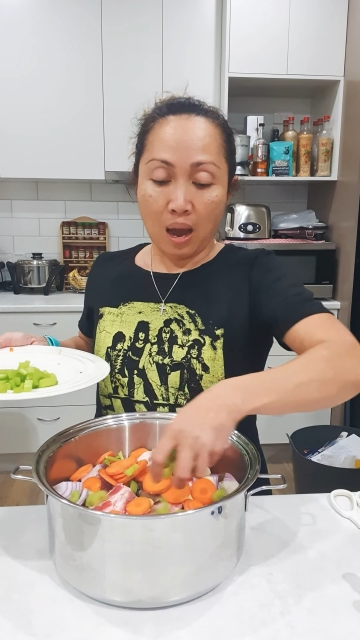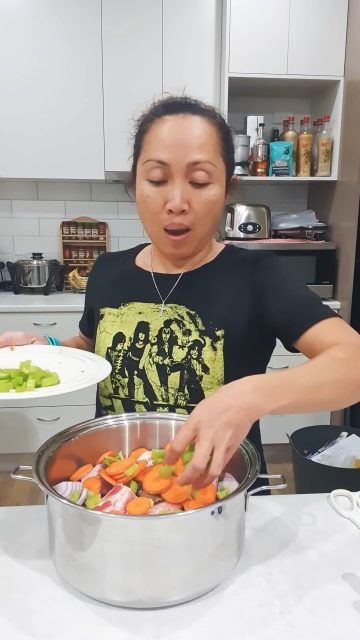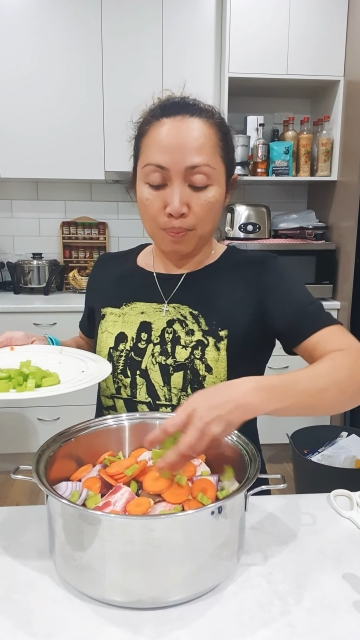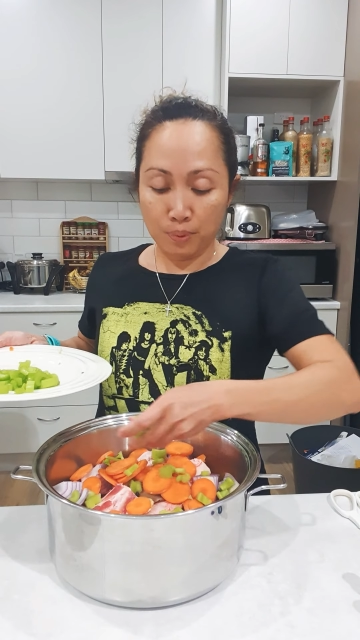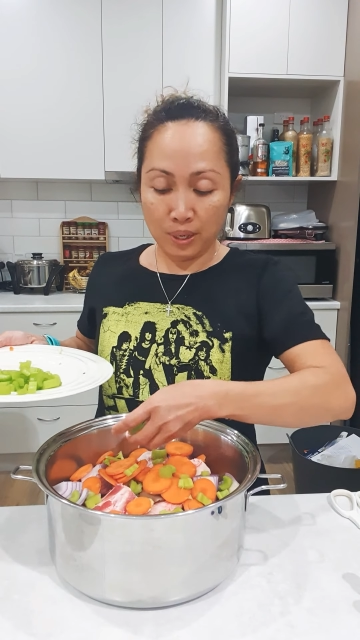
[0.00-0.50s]

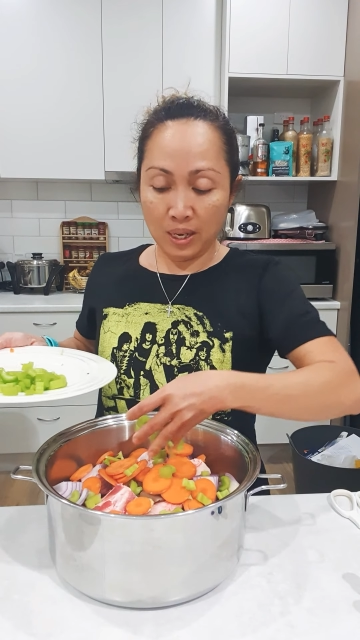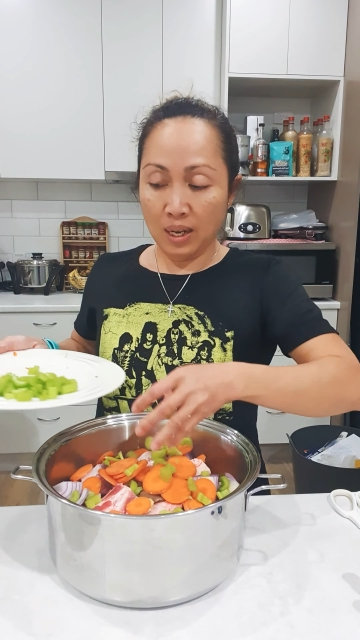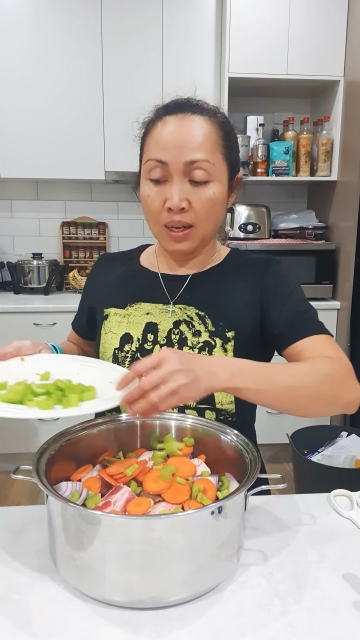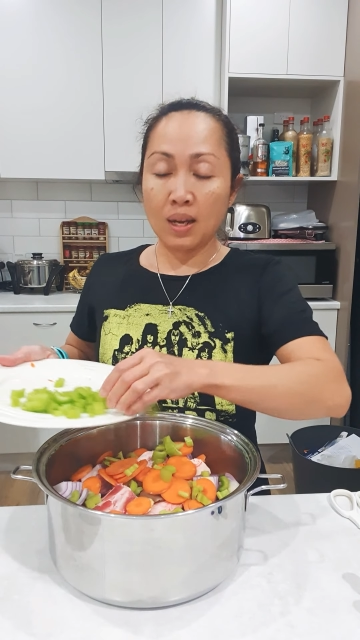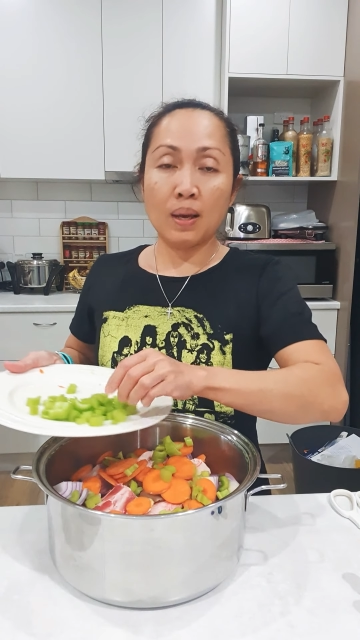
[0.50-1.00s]

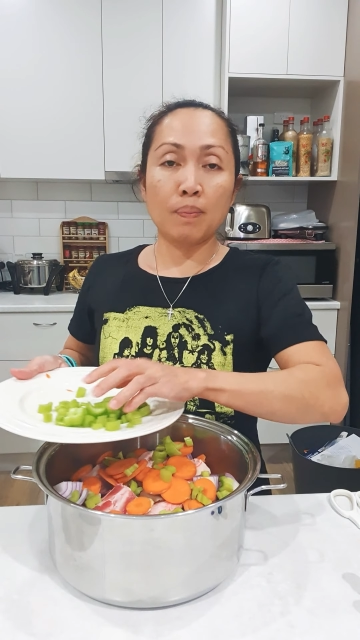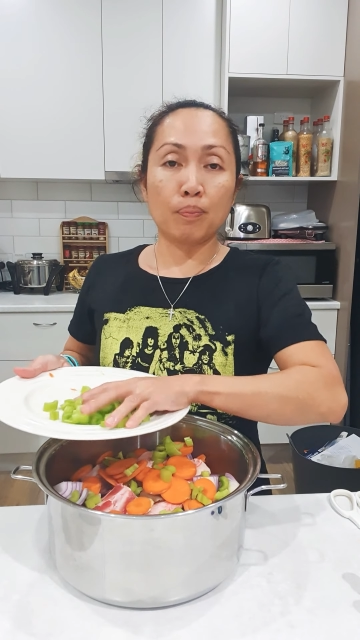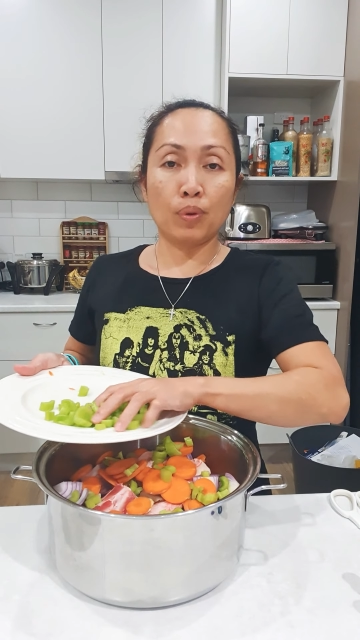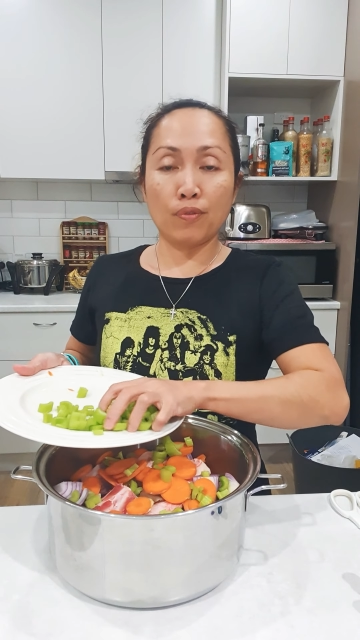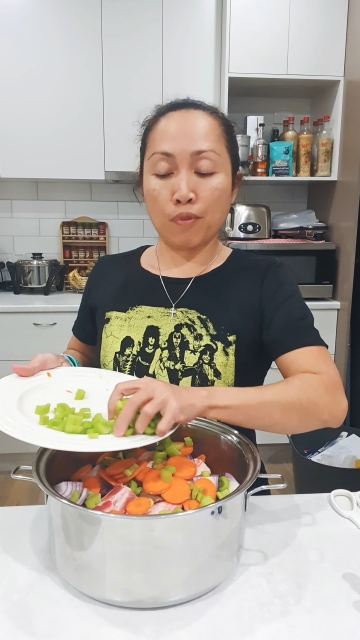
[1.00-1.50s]
upbringing
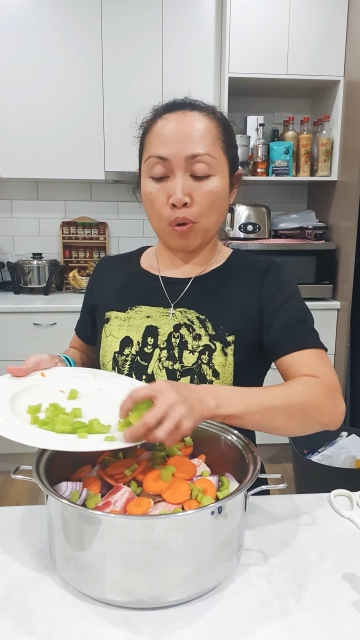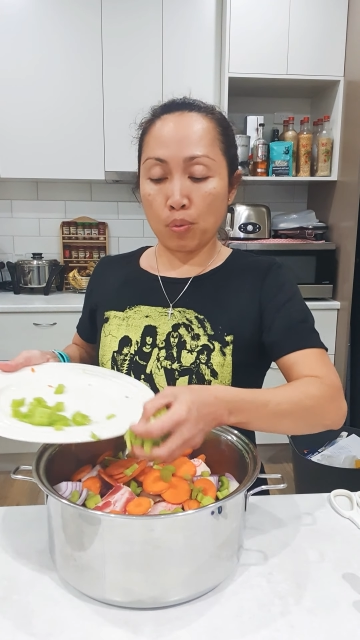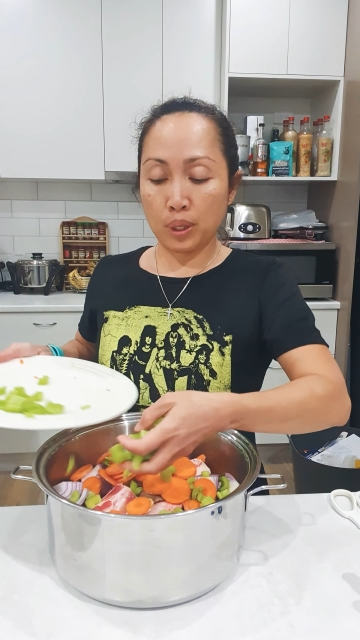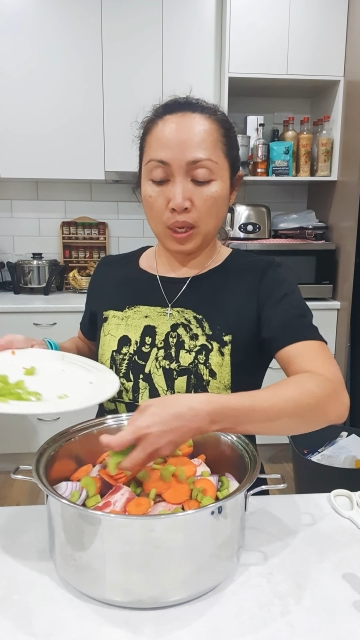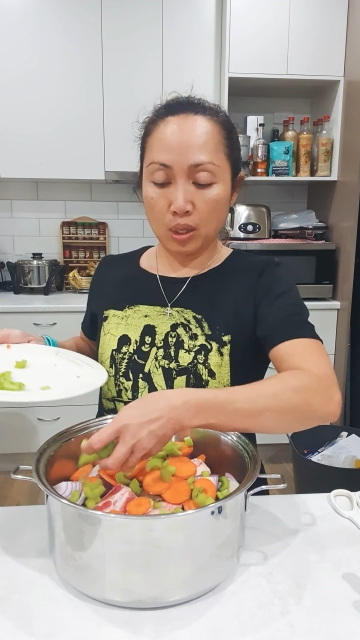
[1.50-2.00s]
before
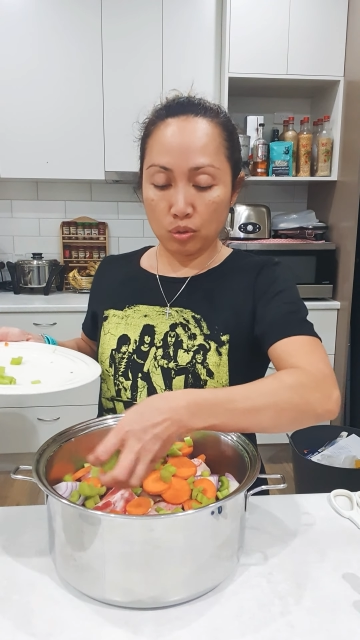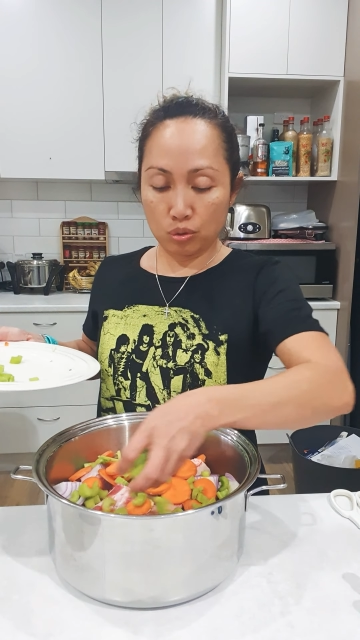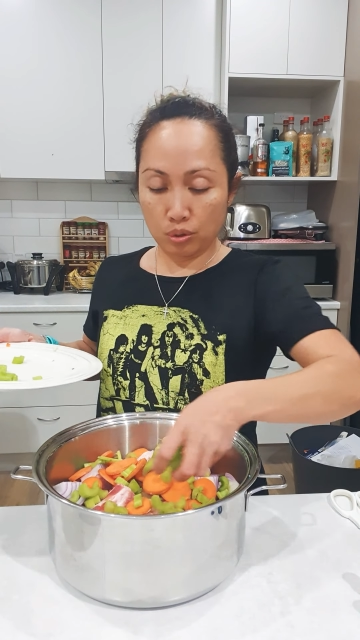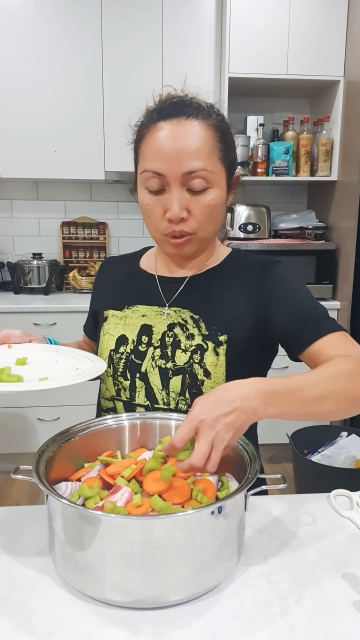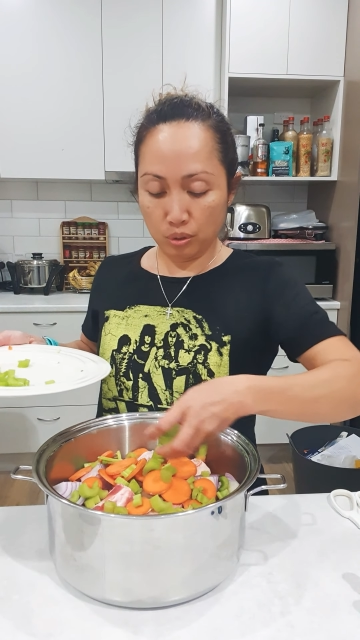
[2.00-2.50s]
we
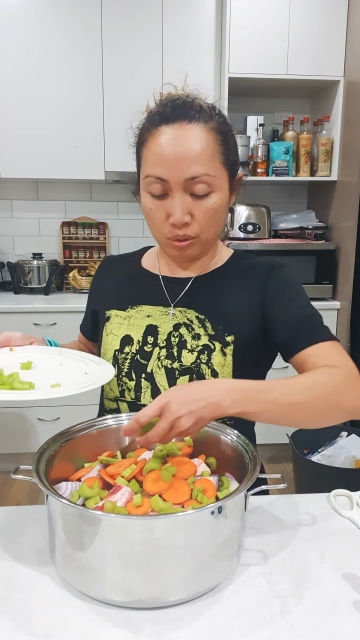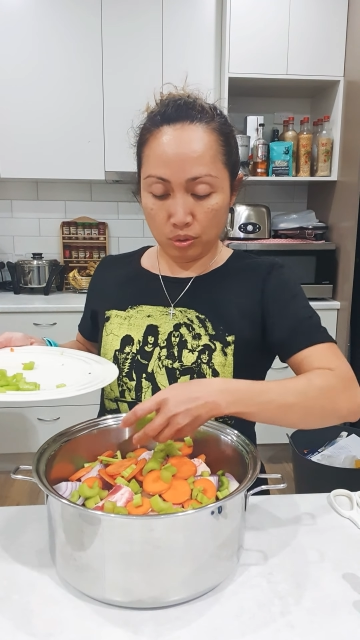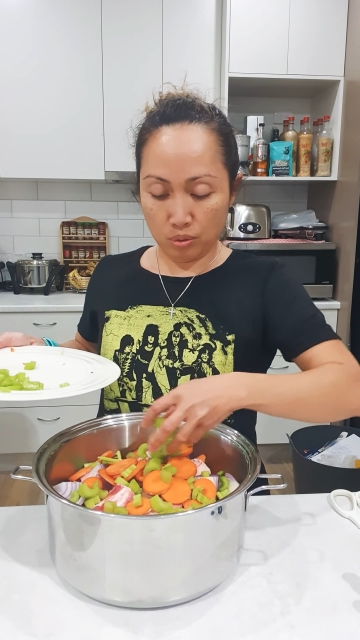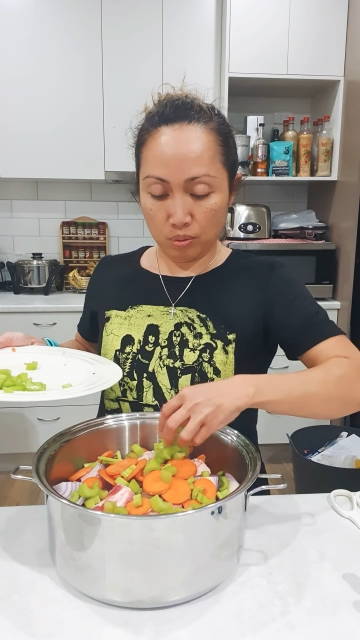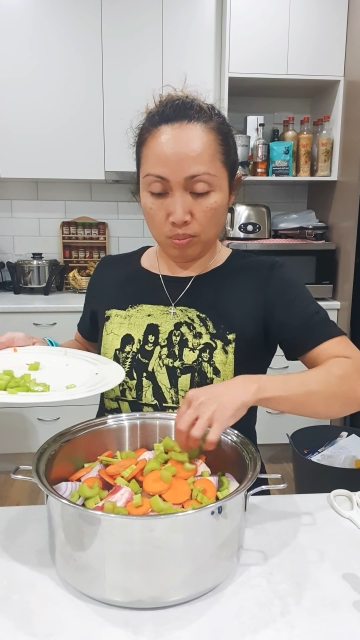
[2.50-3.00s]
introduce
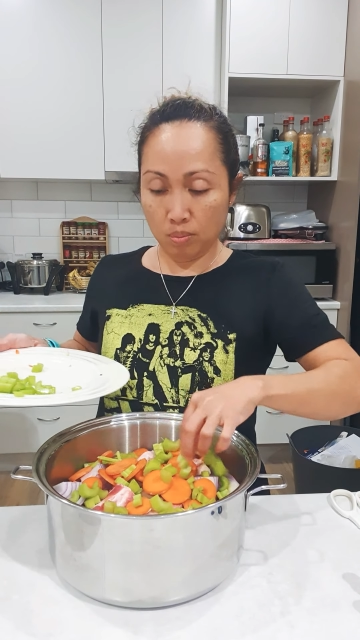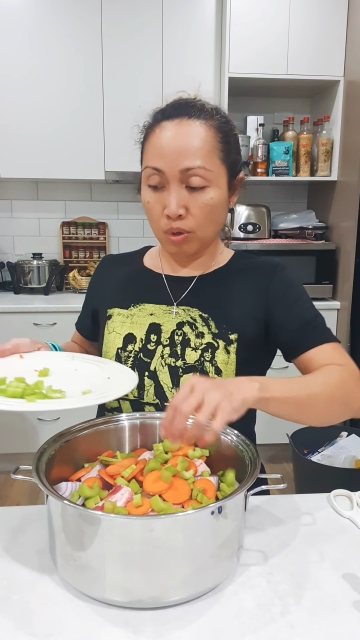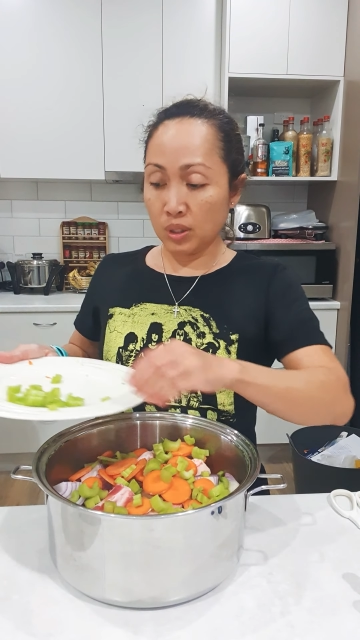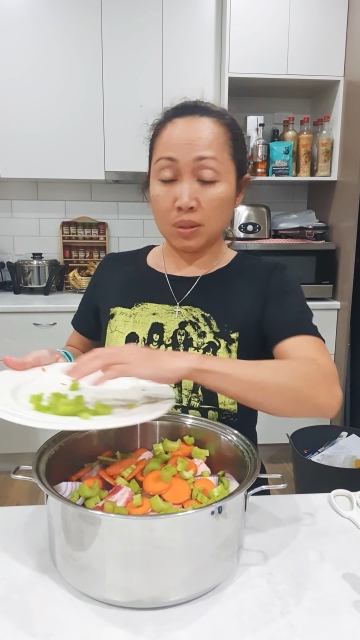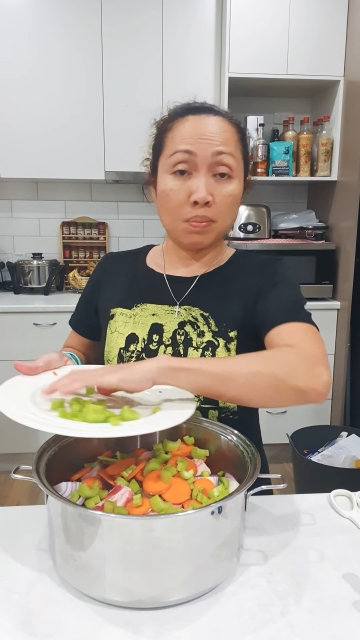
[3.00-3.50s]
to
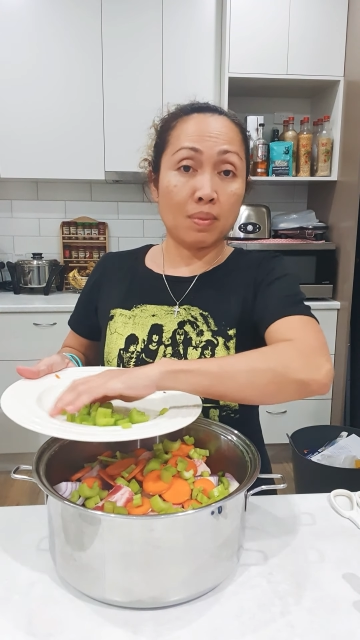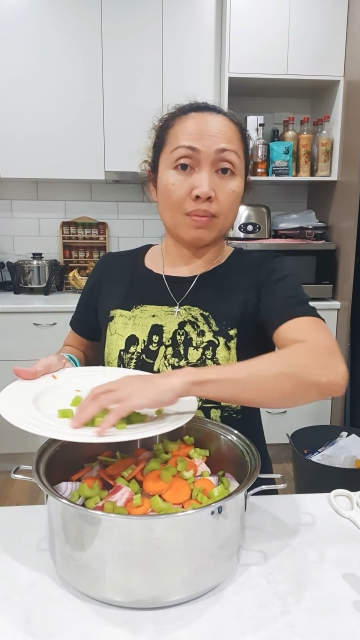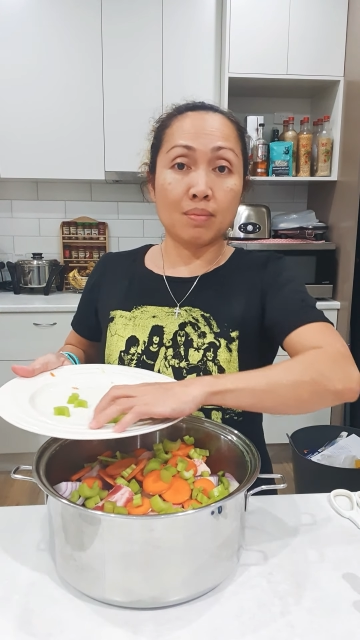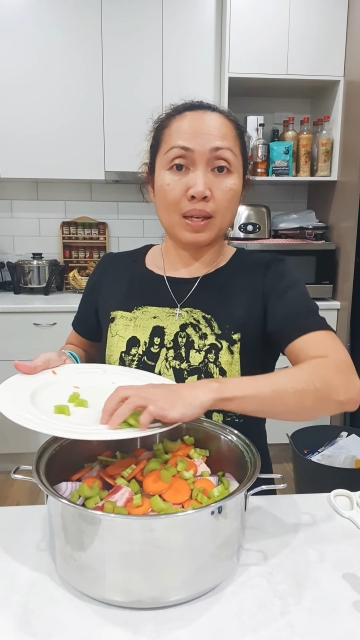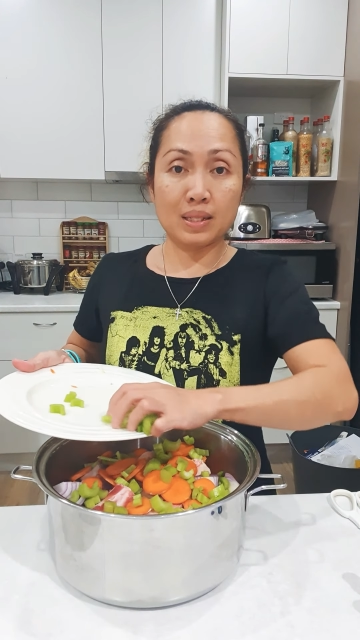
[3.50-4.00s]
modern
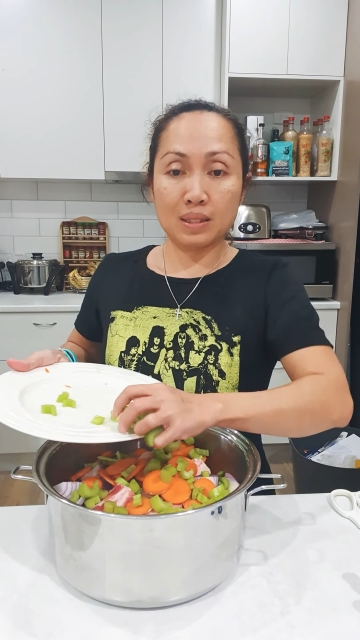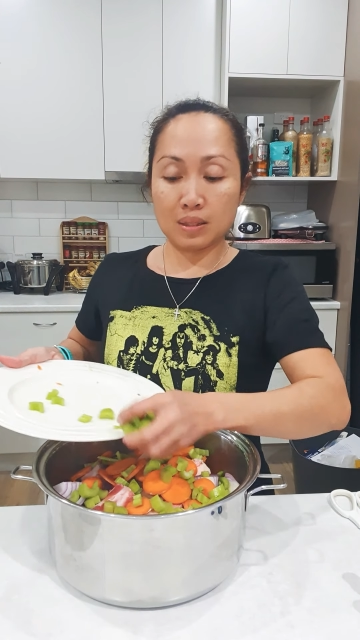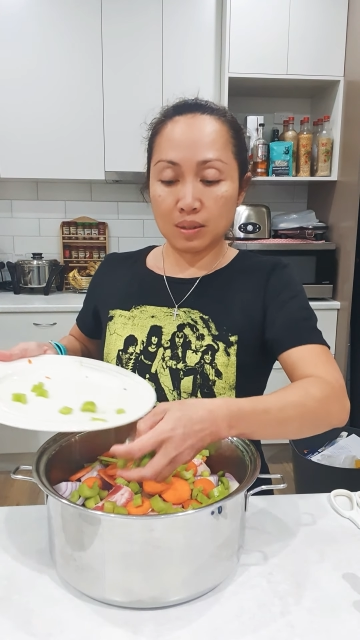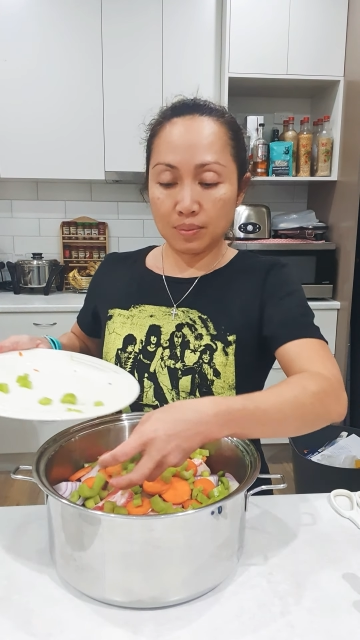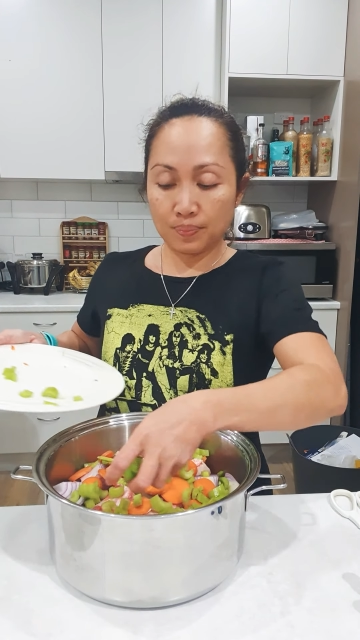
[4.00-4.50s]
medicine.